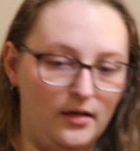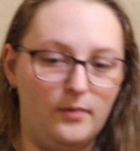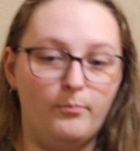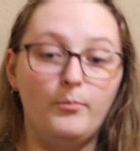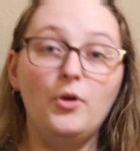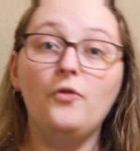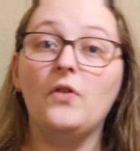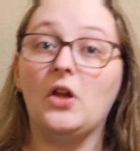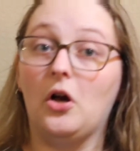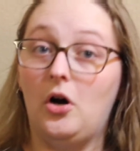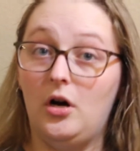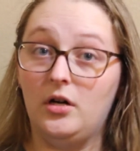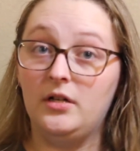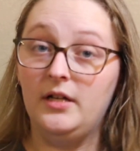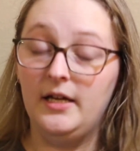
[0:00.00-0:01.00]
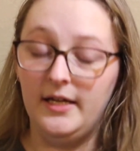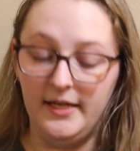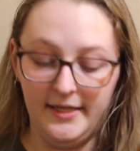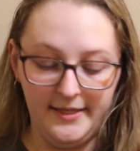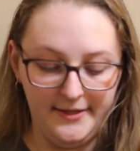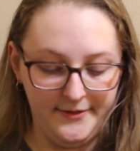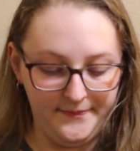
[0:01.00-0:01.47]
moving on.
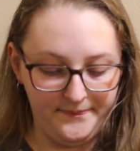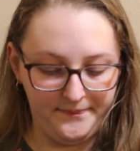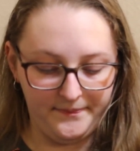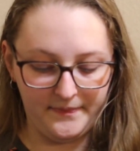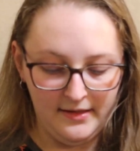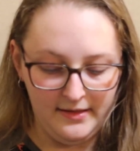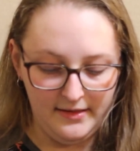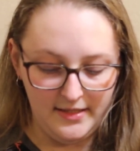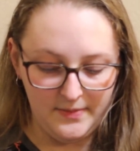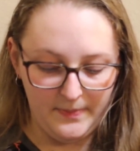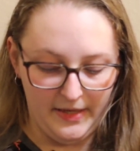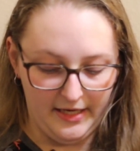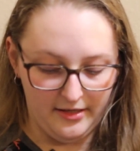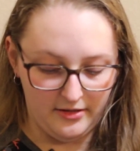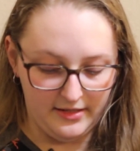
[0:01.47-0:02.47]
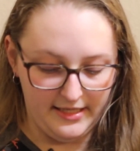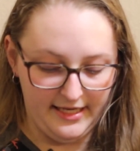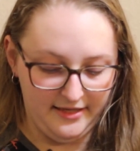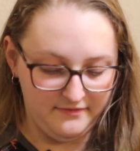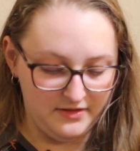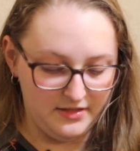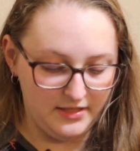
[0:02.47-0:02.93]
This pattern I
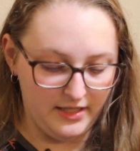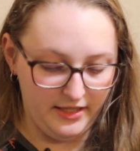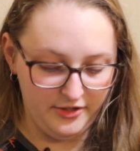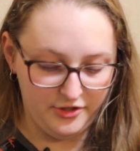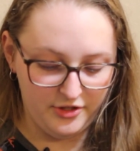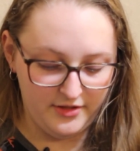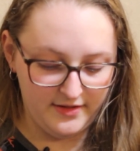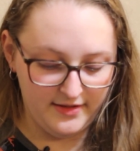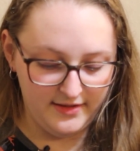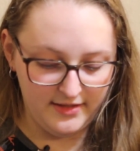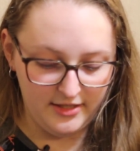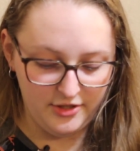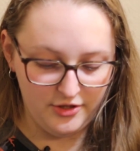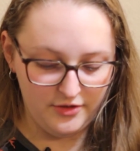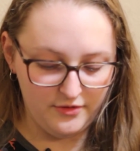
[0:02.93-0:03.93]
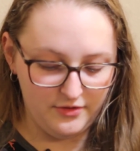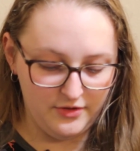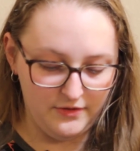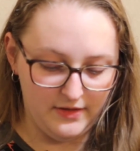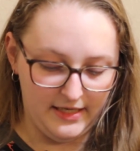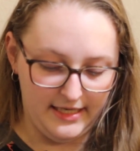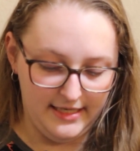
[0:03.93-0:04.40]
haven't touched since I showed
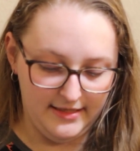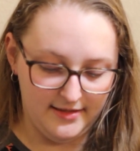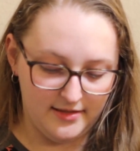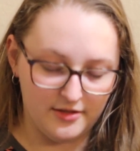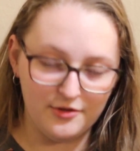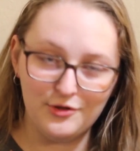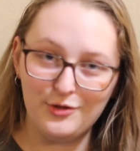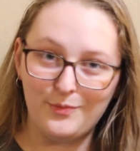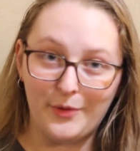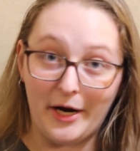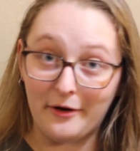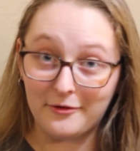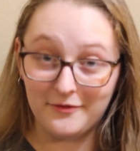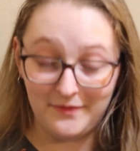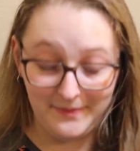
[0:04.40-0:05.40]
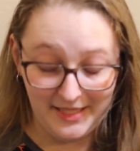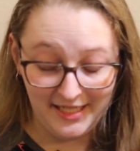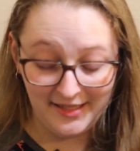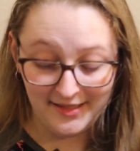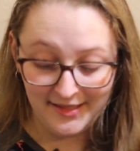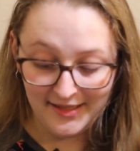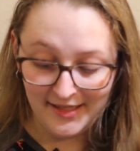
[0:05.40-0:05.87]
you guys. Aren't you proud of
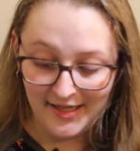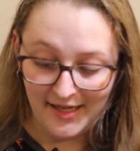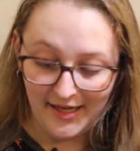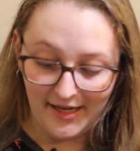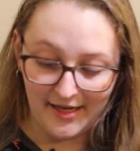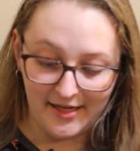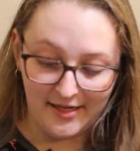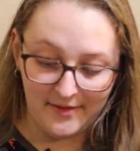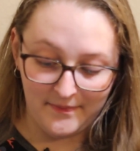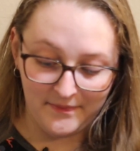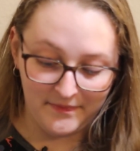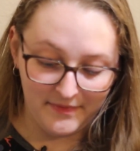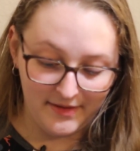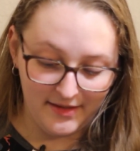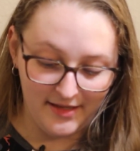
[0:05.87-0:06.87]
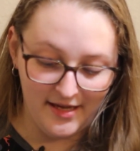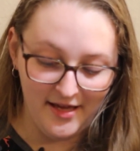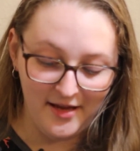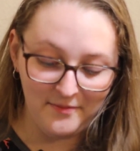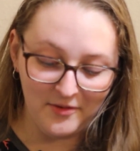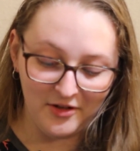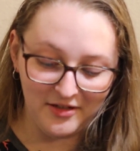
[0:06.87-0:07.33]
me? I'm
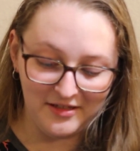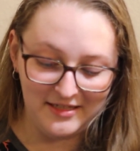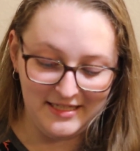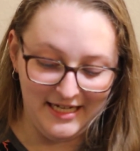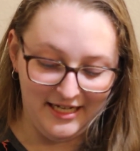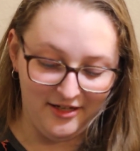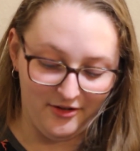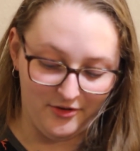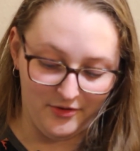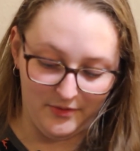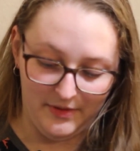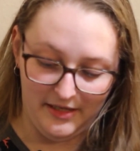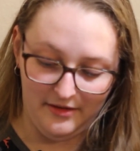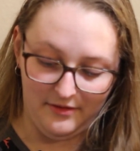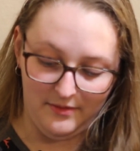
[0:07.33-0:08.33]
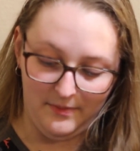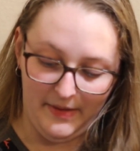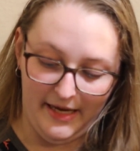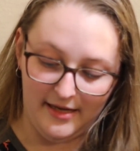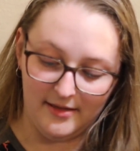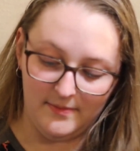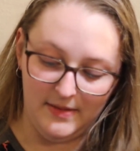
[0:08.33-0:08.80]
not going to take it all the way out of the
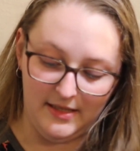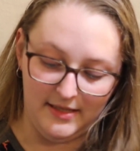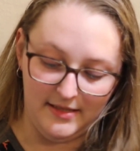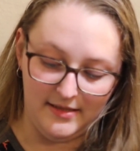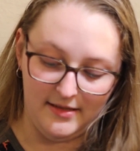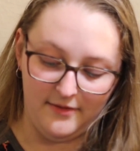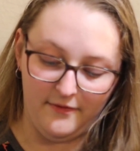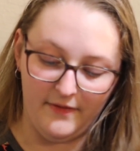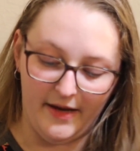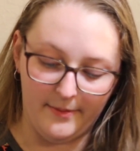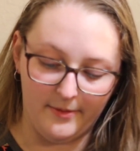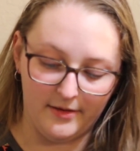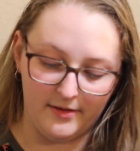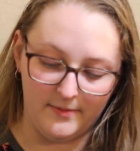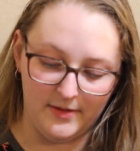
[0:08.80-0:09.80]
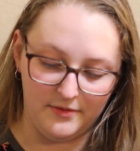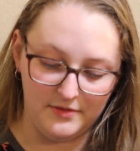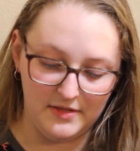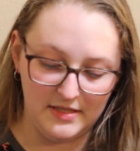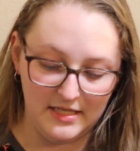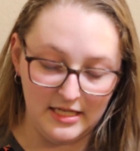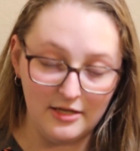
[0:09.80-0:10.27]
bag because the fabric
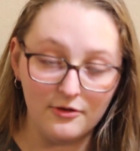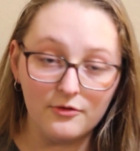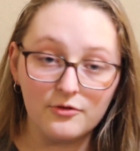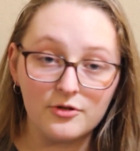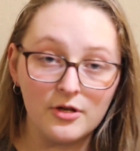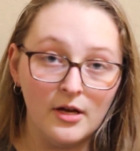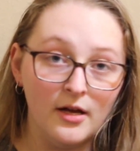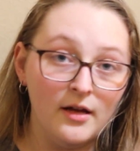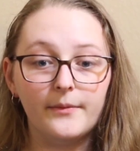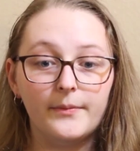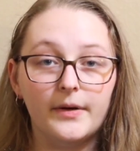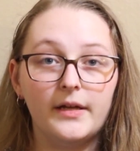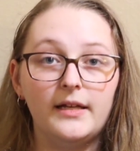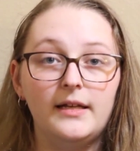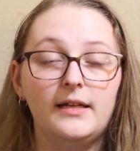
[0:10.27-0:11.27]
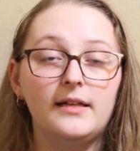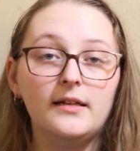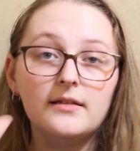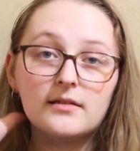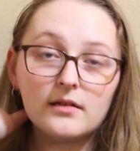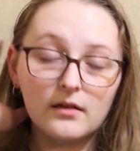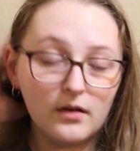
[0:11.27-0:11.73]
amount is huge. But it
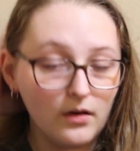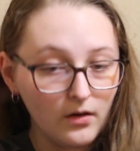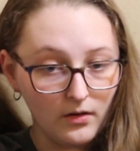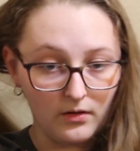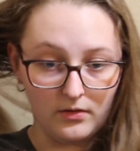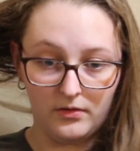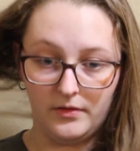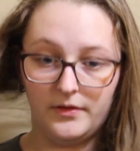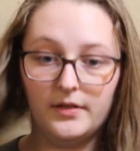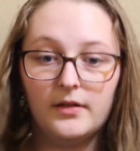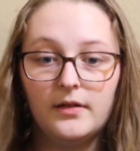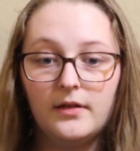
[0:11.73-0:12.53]
is called,